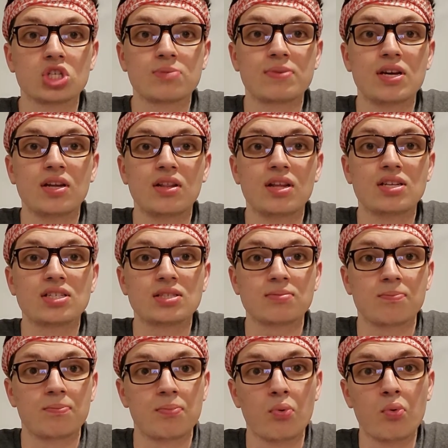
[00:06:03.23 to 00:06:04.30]
just being this
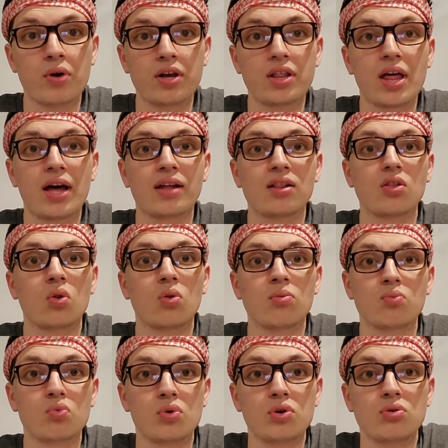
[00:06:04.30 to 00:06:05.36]
boy that
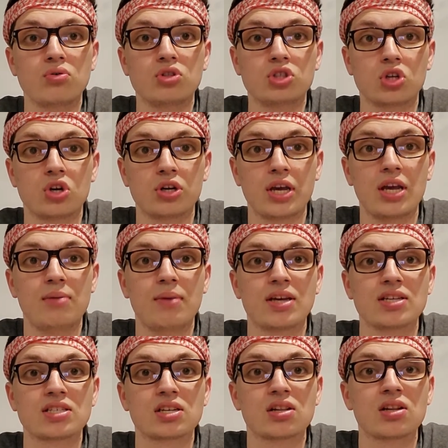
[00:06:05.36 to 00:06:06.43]
Wu took in,
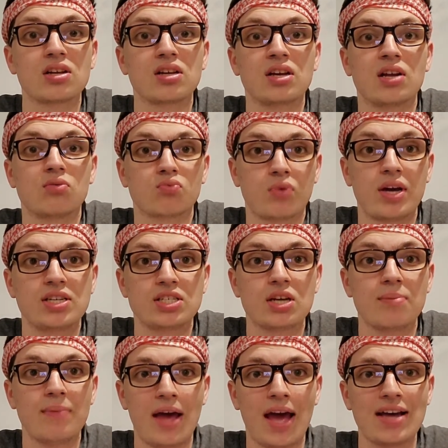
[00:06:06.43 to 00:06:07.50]
basically, and raised
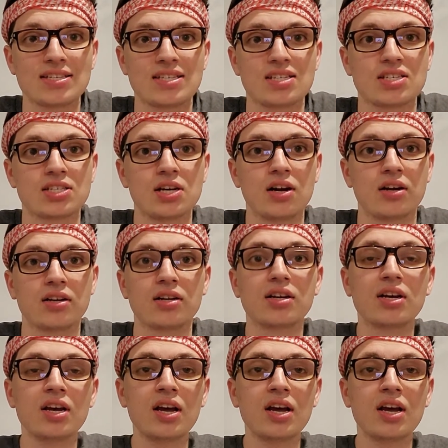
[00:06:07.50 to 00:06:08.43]
up as his son.